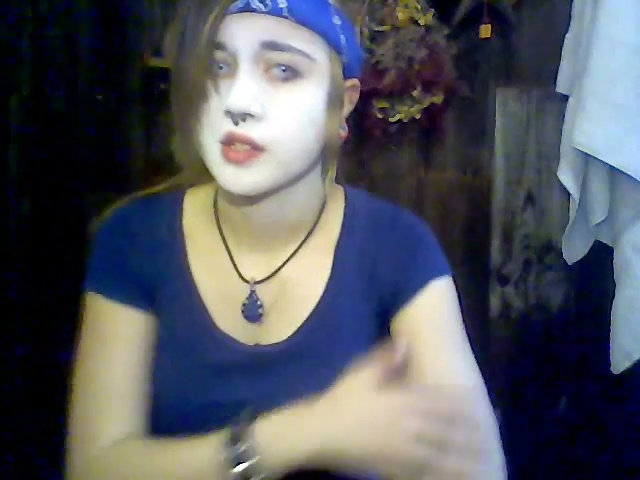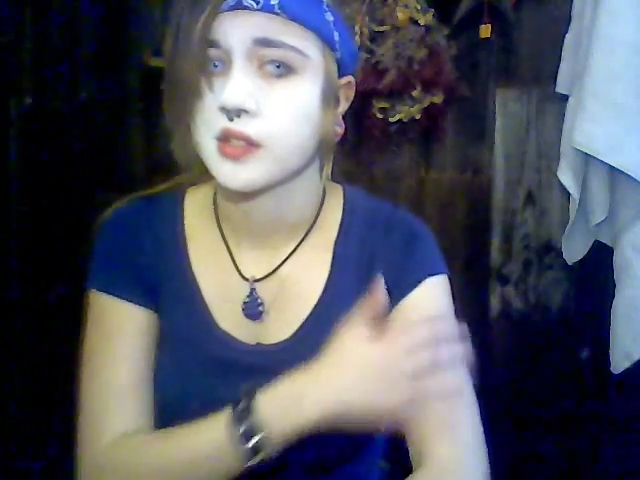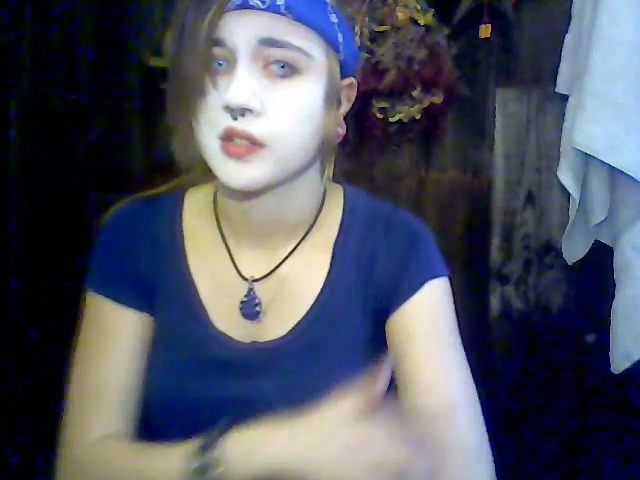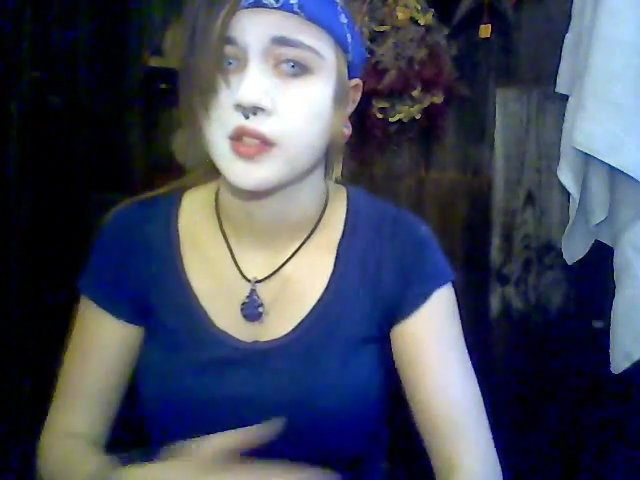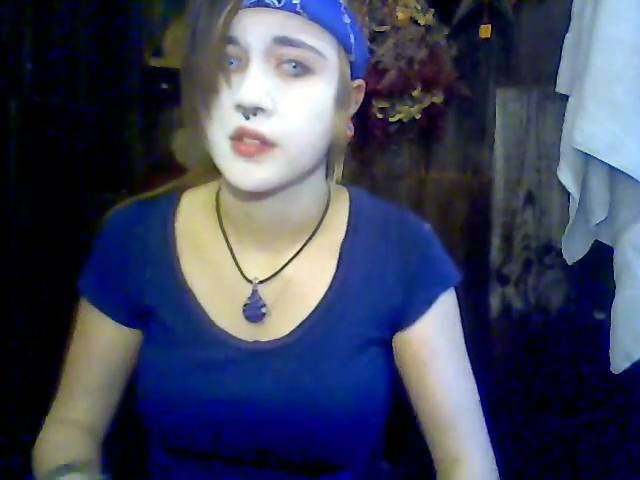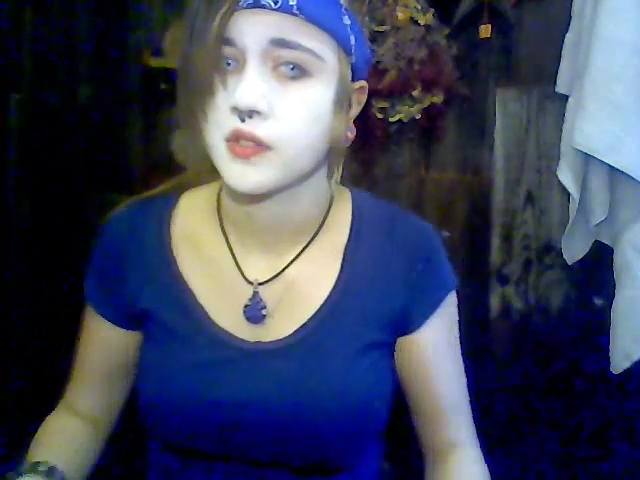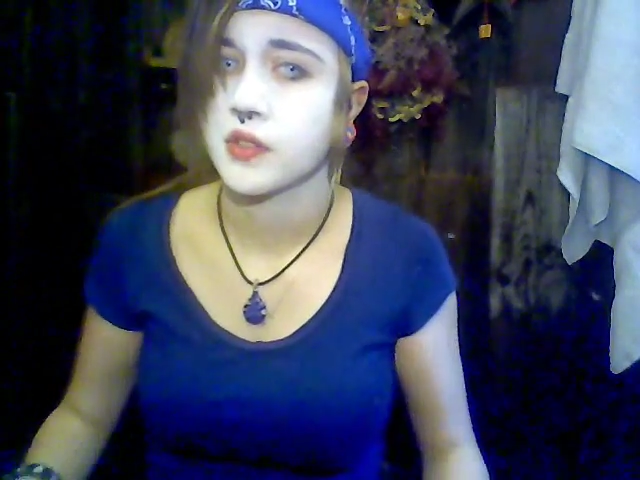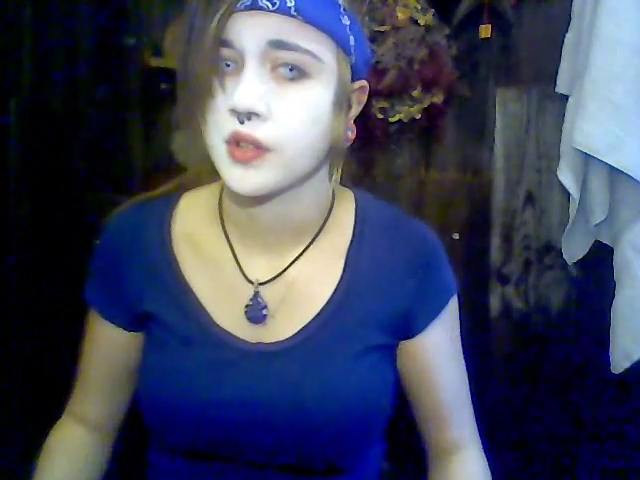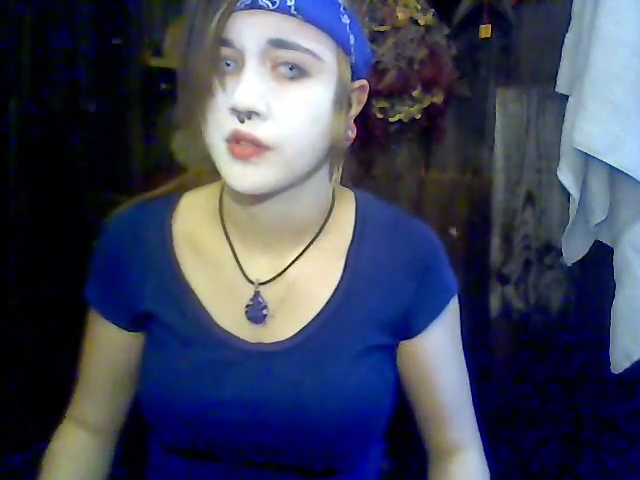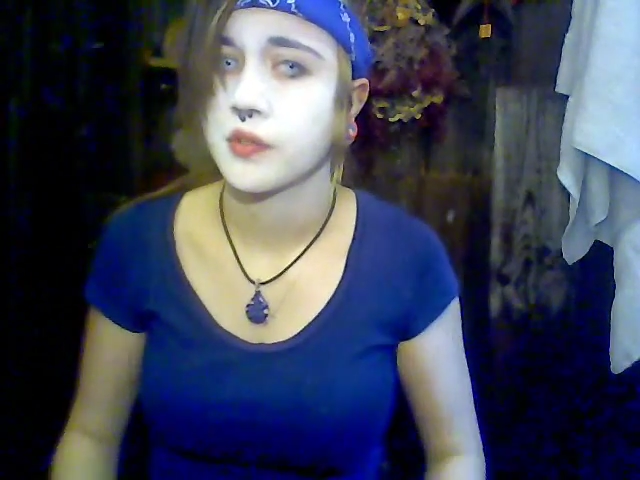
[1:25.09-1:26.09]
and if
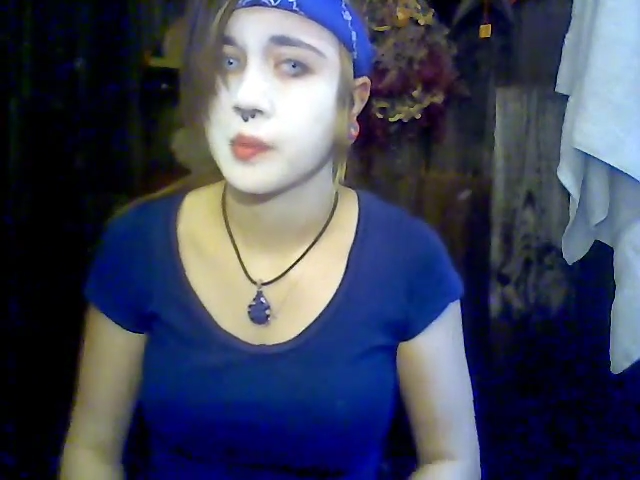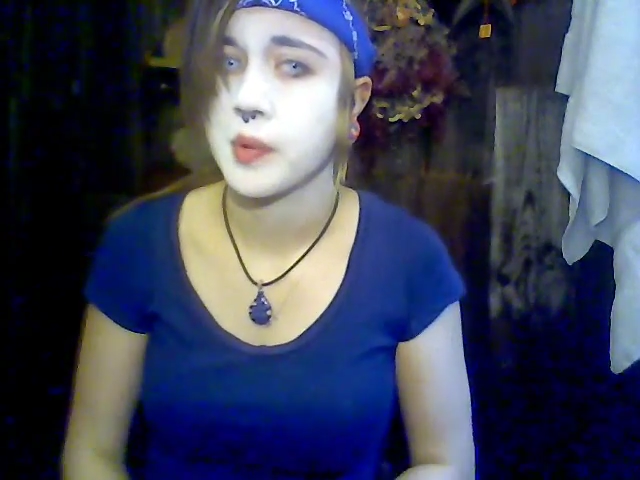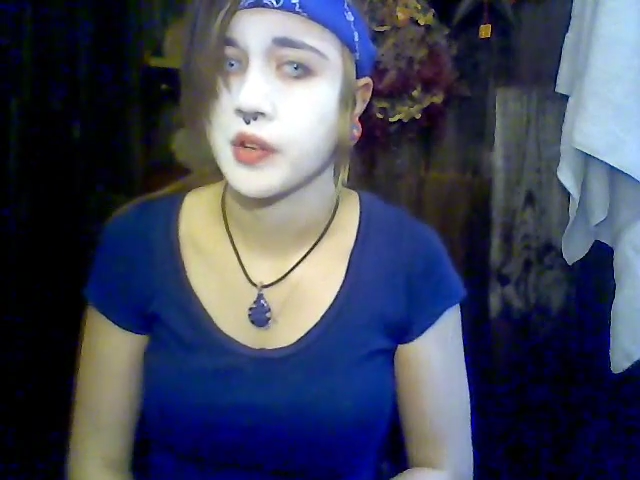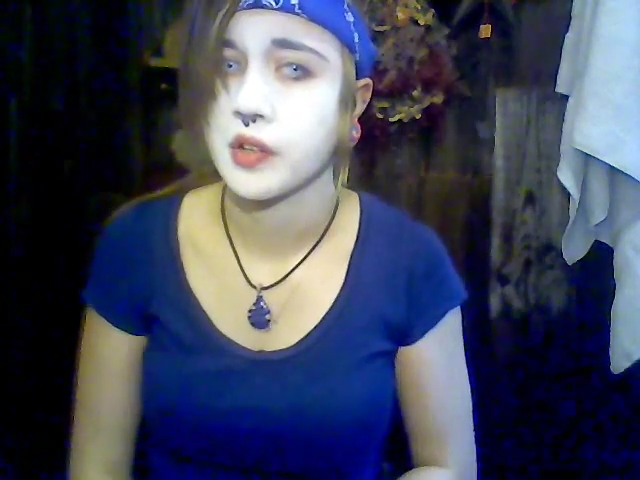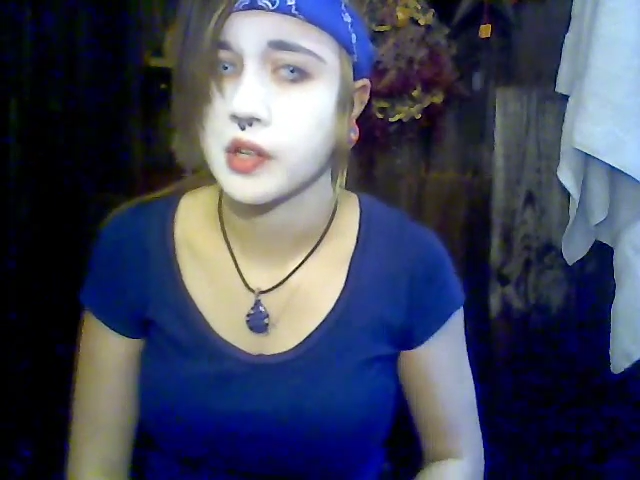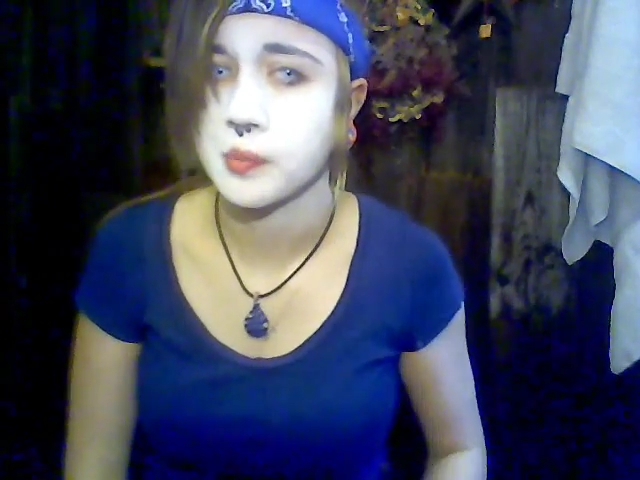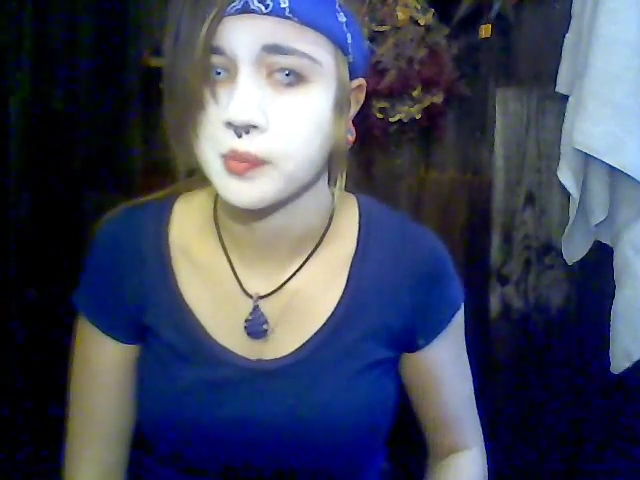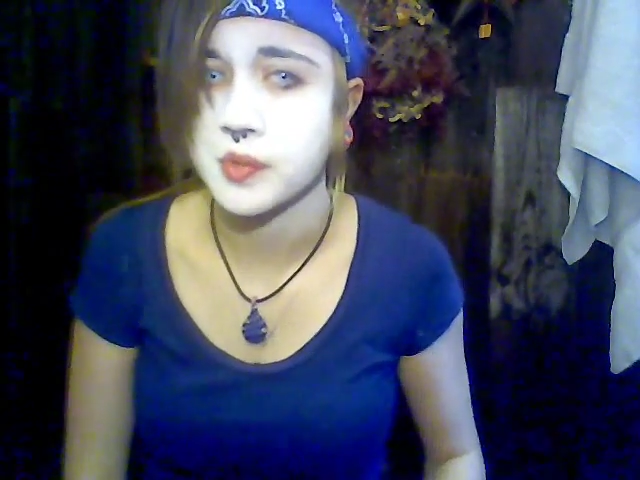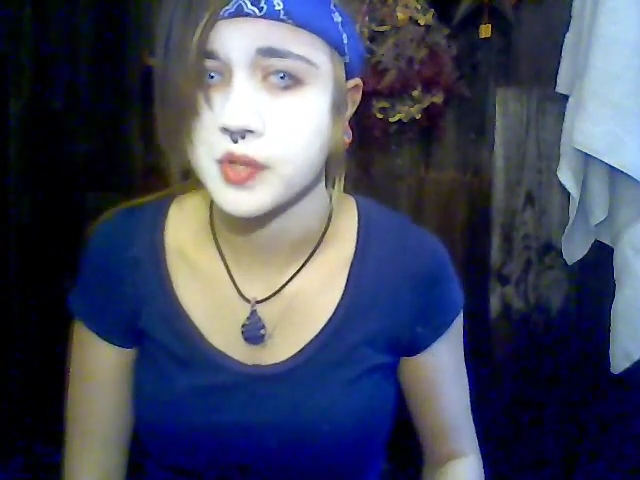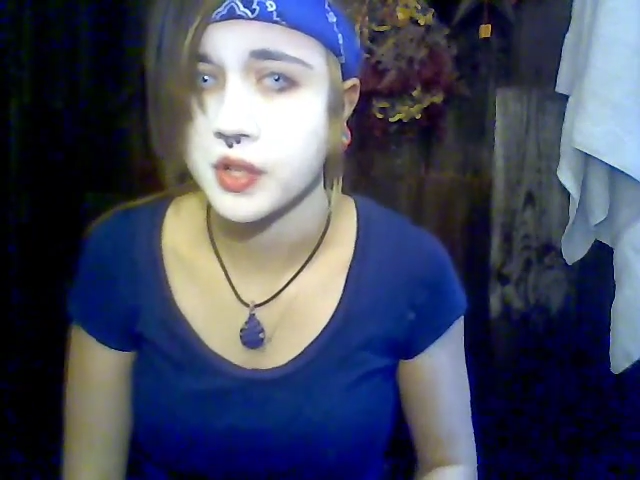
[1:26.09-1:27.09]
you have bare
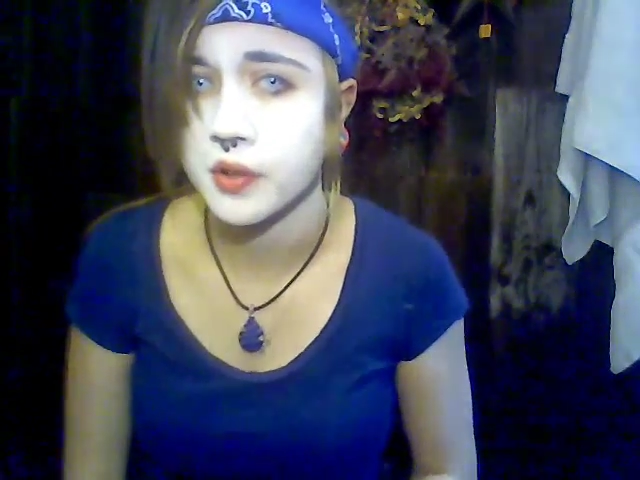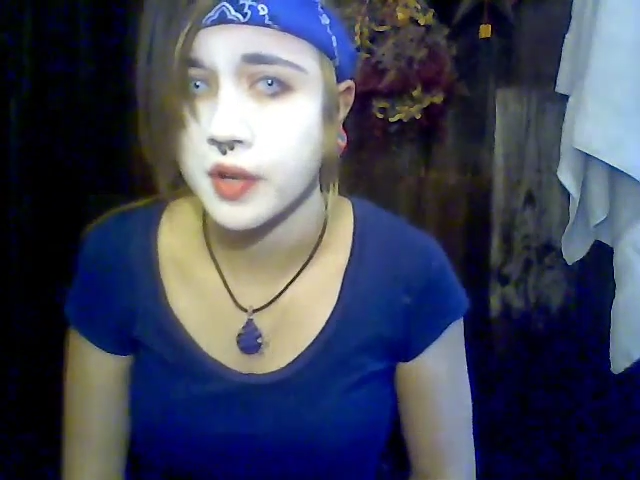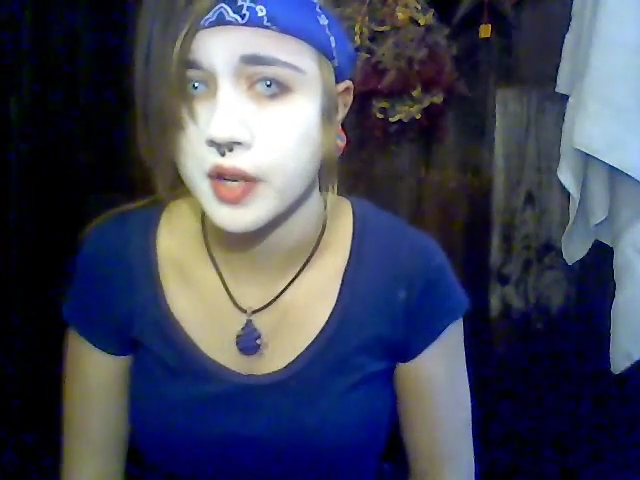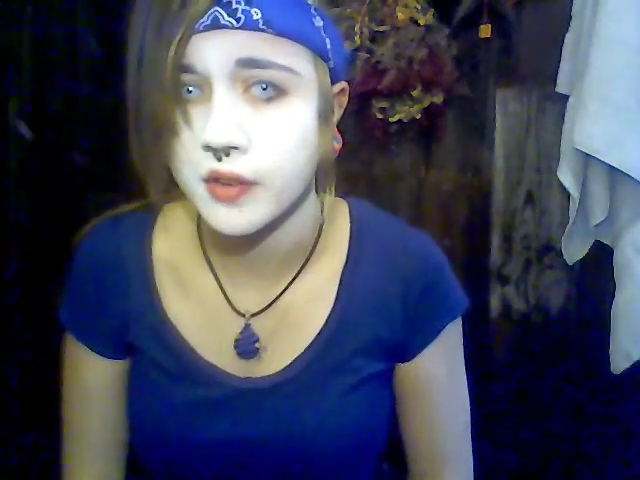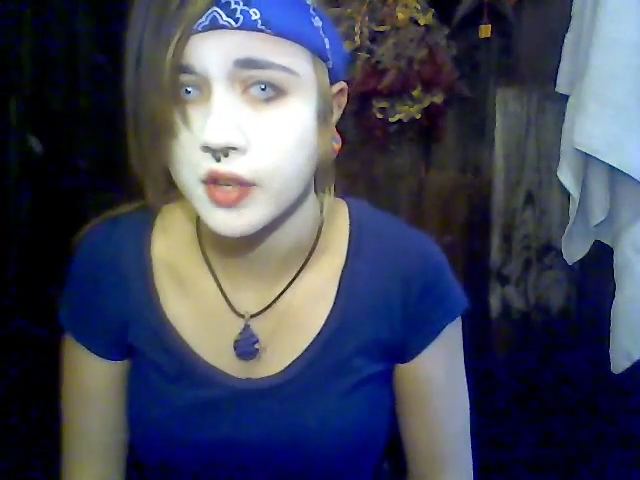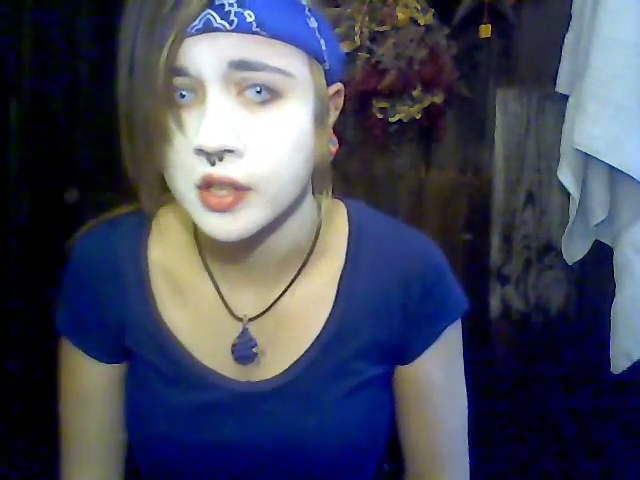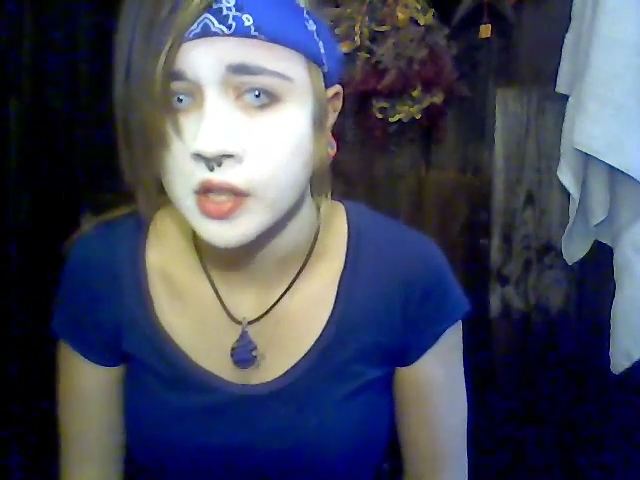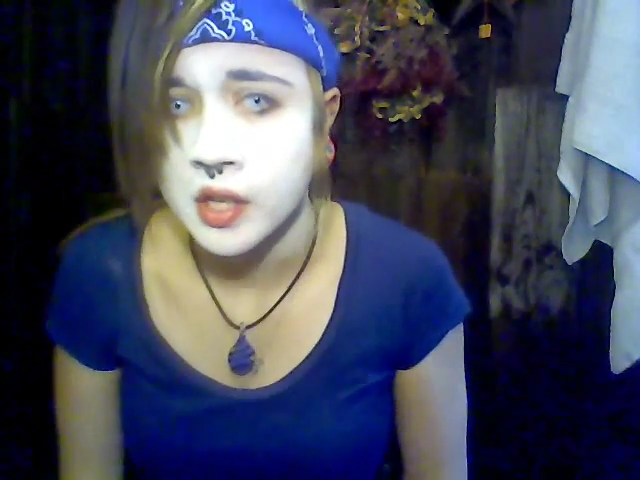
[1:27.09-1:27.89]
arms or whatever,